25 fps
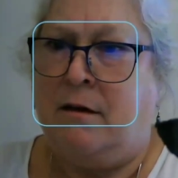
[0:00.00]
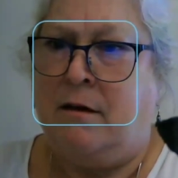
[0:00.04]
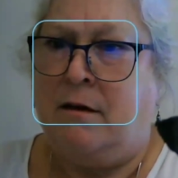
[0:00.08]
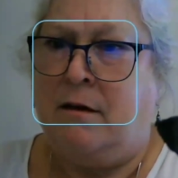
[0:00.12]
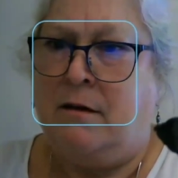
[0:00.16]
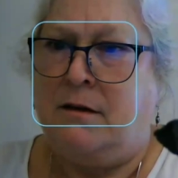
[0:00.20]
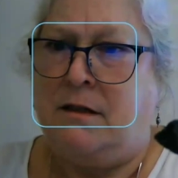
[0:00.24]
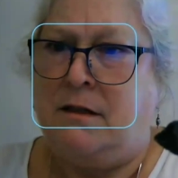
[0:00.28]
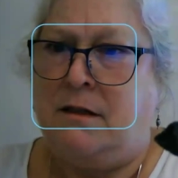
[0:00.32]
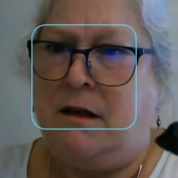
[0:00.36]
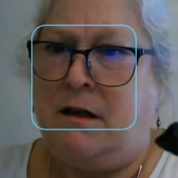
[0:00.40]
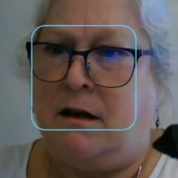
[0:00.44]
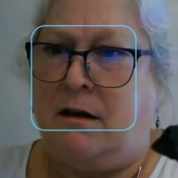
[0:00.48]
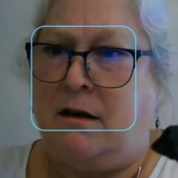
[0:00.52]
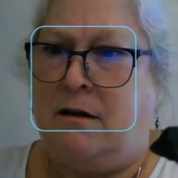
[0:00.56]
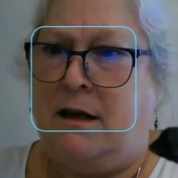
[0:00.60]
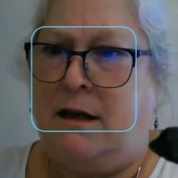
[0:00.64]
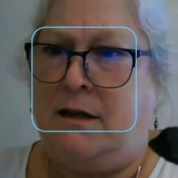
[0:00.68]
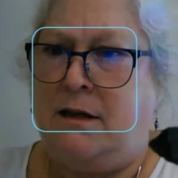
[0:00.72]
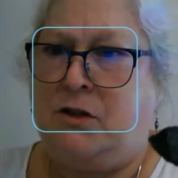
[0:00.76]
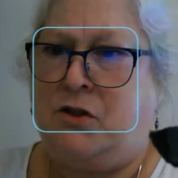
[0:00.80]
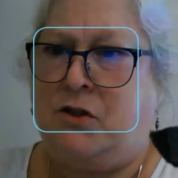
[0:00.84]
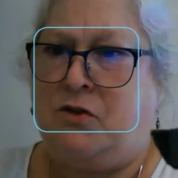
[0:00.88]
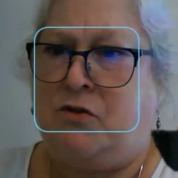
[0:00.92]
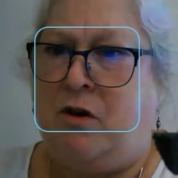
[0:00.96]
It's not
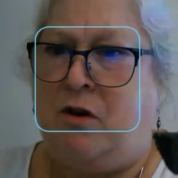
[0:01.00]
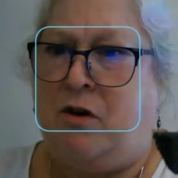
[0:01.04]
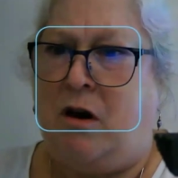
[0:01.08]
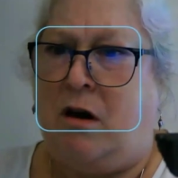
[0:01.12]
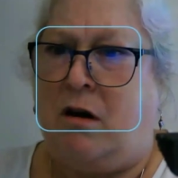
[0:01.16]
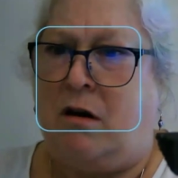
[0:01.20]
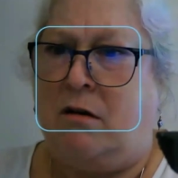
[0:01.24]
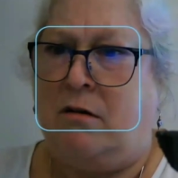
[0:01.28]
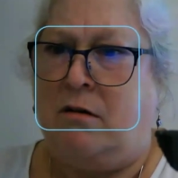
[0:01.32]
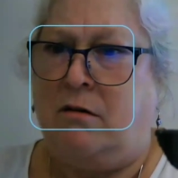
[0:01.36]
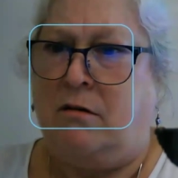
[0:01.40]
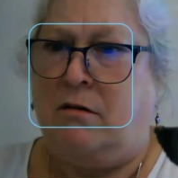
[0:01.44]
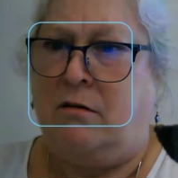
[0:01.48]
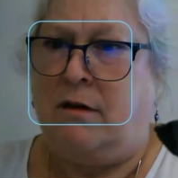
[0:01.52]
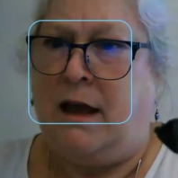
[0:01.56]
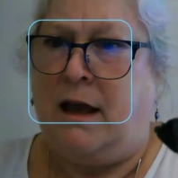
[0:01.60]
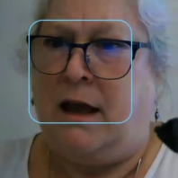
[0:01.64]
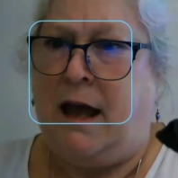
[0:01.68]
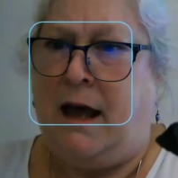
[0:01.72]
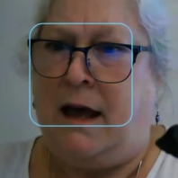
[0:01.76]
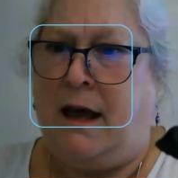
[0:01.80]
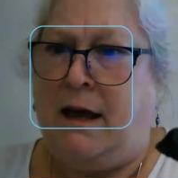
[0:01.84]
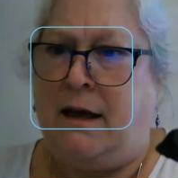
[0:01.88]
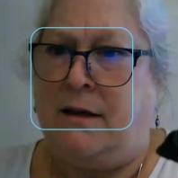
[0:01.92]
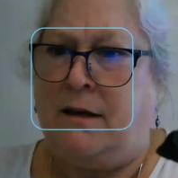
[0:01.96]
as strong
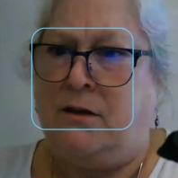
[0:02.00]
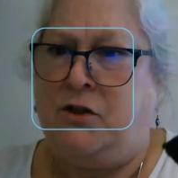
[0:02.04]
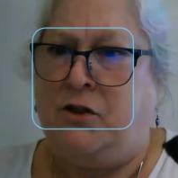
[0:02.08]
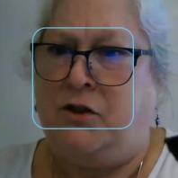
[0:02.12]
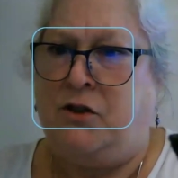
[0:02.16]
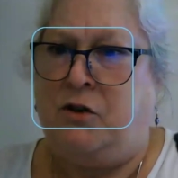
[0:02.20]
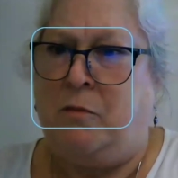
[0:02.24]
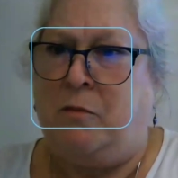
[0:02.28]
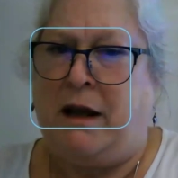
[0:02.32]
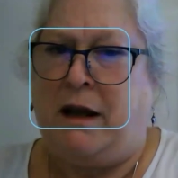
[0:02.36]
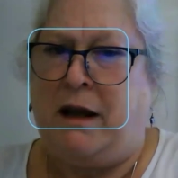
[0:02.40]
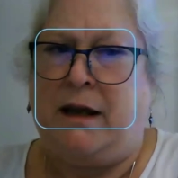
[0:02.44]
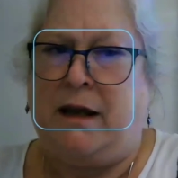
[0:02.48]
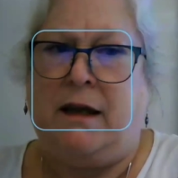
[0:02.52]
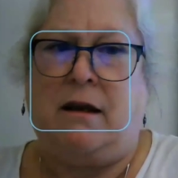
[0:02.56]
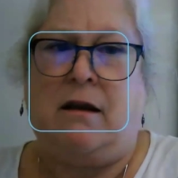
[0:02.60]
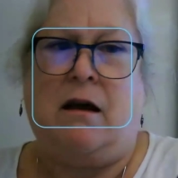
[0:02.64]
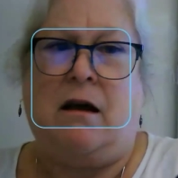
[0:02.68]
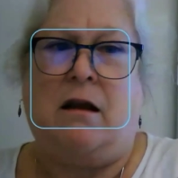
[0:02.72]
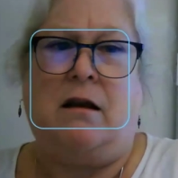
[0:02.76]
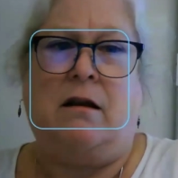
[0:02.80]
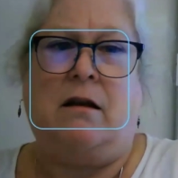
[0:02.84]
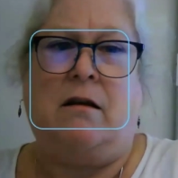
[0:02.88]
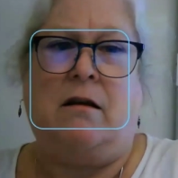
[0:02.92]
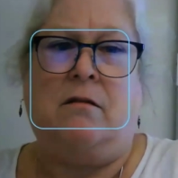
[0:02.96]
as you might get
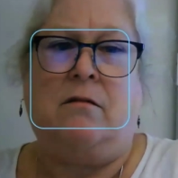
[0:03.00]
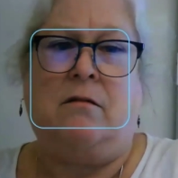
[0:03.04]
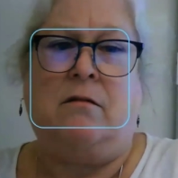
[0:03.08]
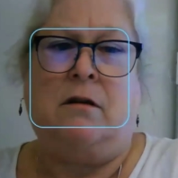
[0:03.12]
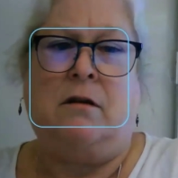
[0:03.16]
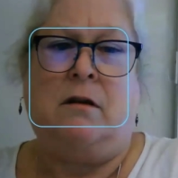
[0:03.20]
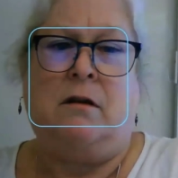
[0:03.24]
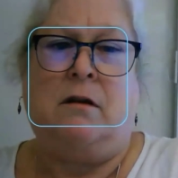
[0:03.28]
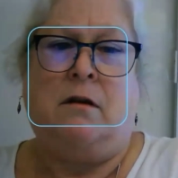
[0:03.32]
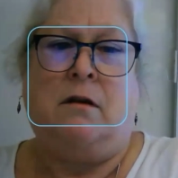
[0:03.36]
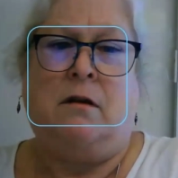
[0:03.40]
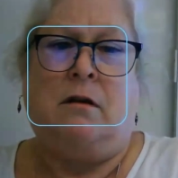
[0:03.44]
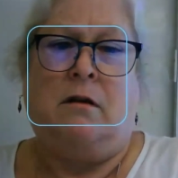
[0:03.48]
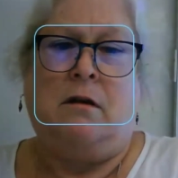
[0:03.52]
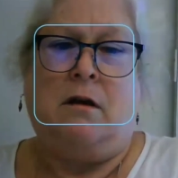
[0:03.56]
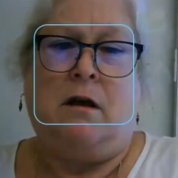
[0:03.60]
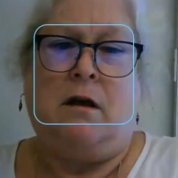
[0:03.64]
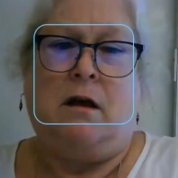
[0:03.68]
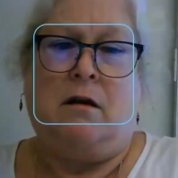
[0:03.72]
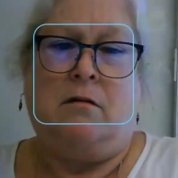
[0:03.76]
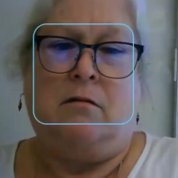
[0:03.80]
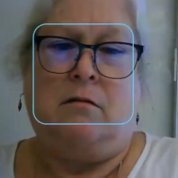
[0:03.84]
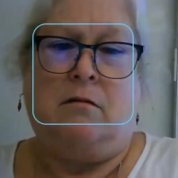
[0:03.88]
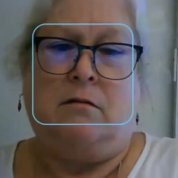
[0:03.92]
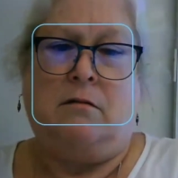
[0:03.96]
on
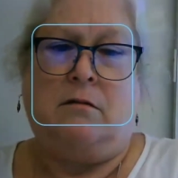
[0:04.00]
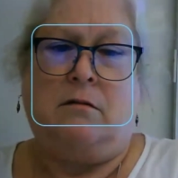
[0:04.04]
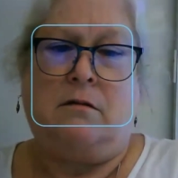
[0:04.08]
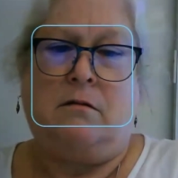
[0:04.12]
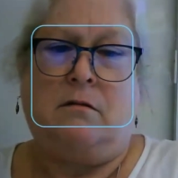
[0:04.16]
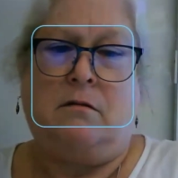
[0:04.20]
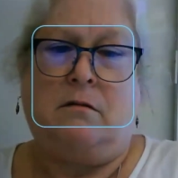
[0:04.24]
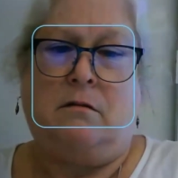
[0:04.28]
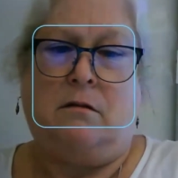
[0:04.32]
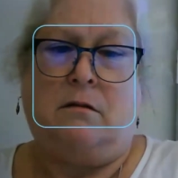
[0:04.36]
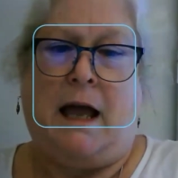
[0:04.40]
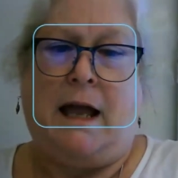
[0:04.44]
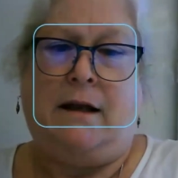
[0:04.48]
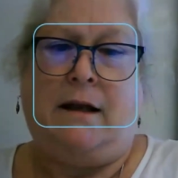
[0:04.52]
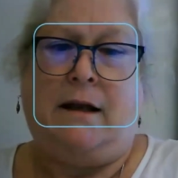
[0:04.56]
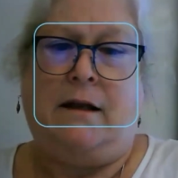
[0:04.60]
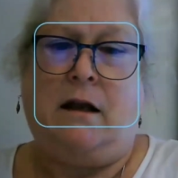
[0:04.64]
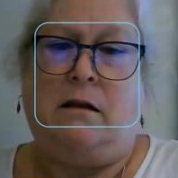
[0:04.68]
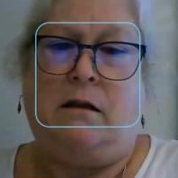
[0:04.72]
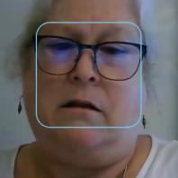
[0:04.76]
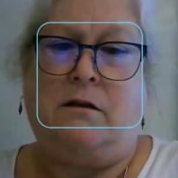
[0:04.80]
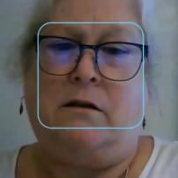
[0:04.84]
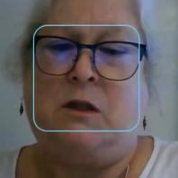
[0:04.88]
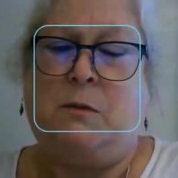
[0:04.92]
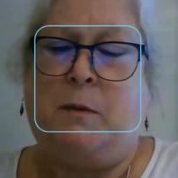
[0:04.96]
a light
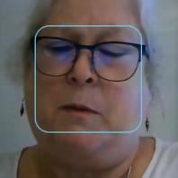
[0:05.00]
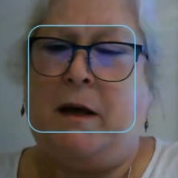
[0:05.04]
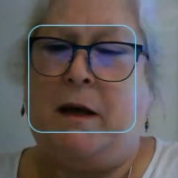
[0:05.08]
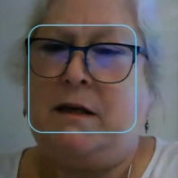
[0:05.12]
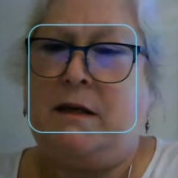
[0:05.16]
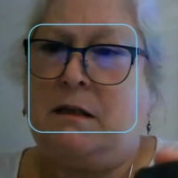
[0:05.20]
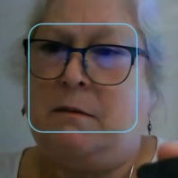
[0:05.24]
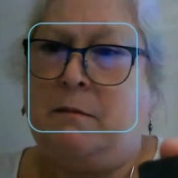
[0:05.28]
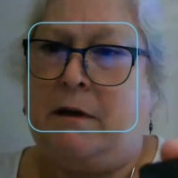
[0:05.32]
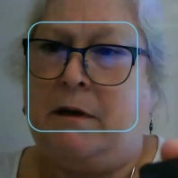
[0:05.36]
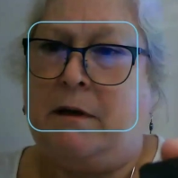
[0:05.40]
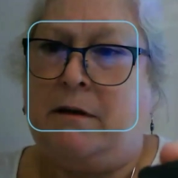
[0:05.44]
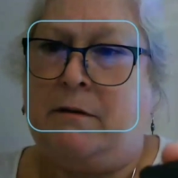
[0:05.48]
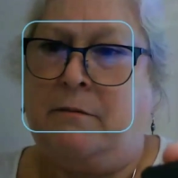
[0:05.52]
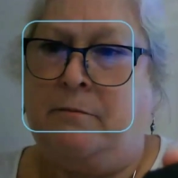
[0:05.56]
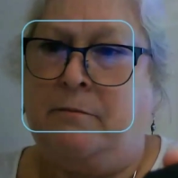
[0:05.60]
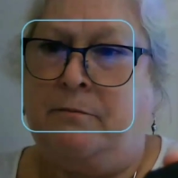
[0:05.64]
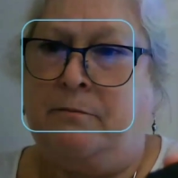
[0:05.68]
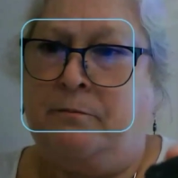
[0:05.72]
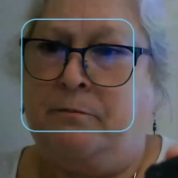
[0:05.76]
colored specimen.